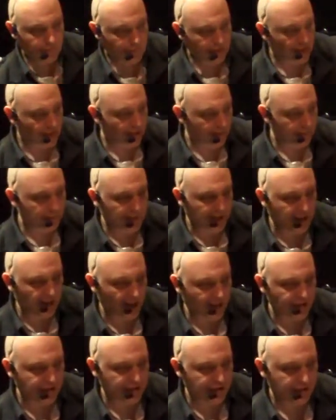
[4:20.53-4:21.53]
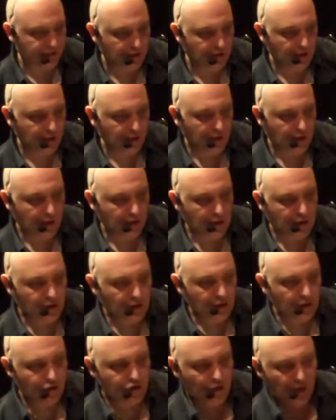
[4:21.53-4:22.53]
Yeah, big X.
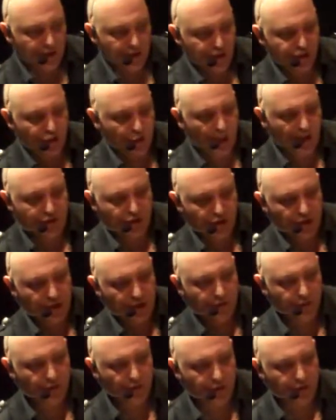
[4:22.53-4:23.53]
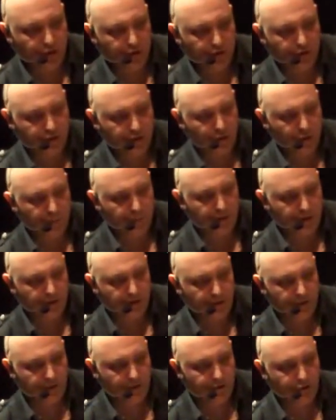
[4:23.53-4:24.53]
Try to scratch it in a little bit
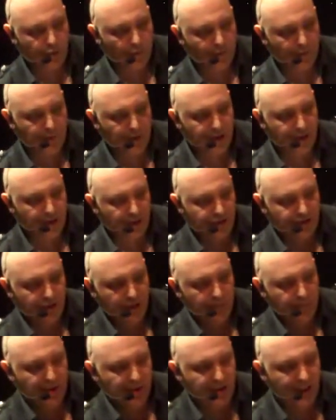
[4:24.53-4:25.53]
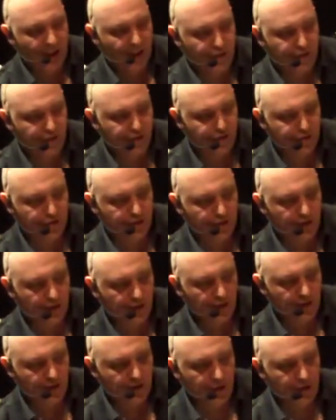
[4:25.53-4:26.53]
so everybody can see. Big X.
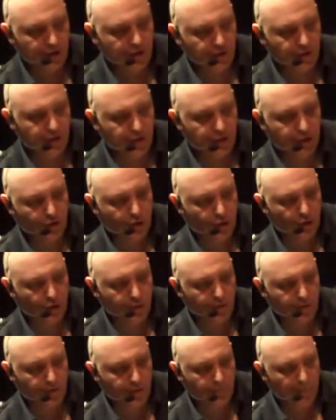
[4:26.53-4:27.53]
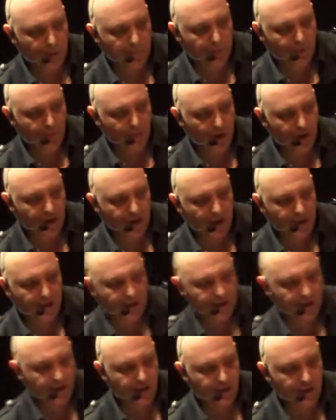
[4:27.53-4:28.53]
There you go. Might be running out of
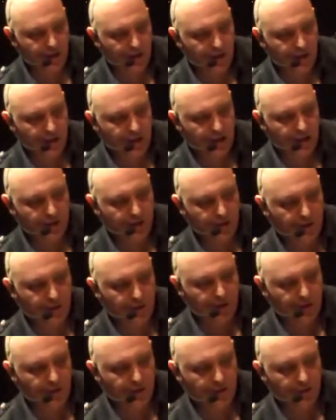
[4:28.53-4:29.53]
ink there.